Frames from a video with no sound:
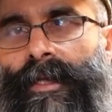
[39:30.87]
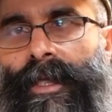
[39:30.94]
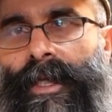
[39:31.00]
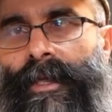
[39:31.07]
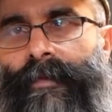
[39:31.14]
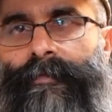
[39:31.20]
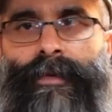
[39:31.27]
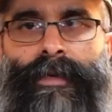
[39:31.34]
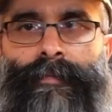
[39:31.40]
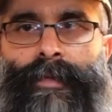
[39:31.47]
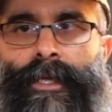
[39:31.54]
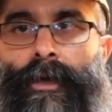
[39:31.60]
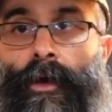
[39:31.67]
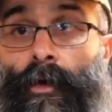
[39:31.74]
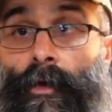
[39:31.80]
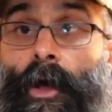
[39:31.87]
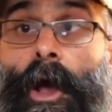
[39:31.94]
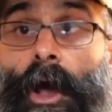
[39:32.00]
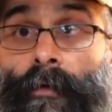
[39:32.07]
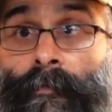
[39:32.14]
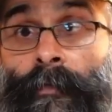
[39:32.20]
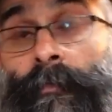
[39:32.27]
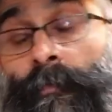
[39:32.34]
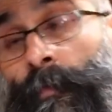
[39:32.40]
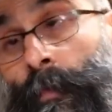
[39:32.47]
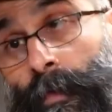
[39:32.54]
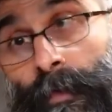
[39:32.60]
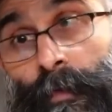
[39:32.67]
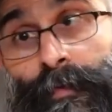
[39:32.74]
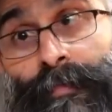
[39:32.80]
and in front of me are off
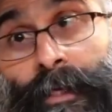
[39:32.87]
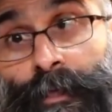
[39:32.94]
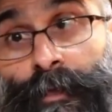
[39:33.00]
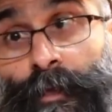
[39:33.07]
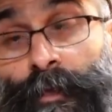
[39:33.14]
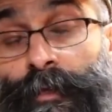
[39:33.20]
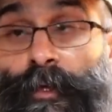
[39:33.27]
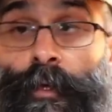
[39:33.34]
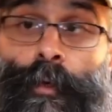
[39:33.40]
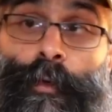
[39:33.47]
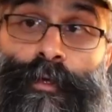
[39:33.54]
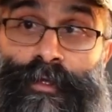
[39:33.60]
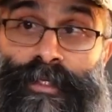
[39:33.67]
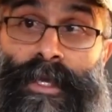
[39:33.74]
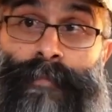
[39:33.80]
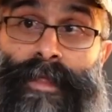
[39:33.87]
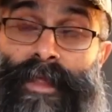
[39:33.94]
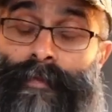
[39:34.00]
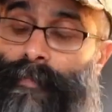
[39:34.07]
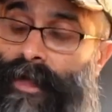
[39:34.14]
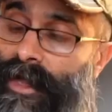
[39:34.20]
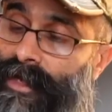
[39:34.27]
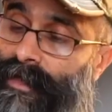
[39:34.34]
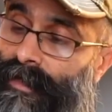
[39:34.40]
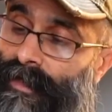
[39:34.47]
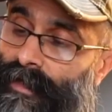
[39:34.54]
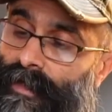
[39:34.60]
for those pictures. So just keep that in mind.